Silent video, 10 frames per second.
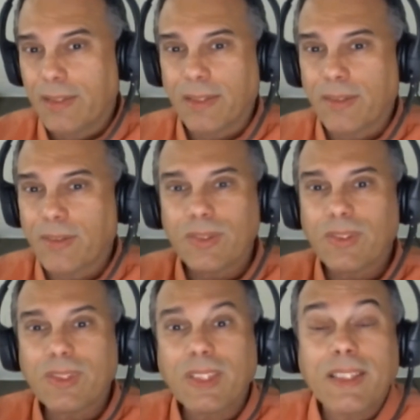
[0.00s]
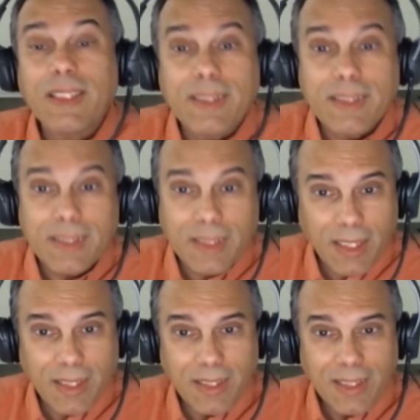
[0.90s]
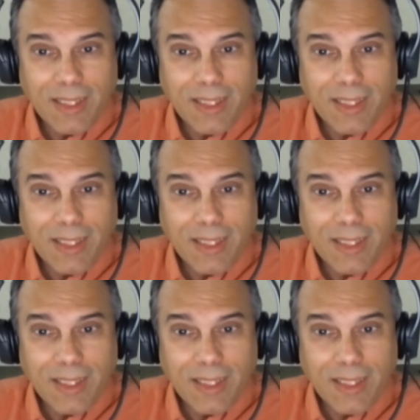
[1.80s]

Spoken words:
that there's no such thing as a solid,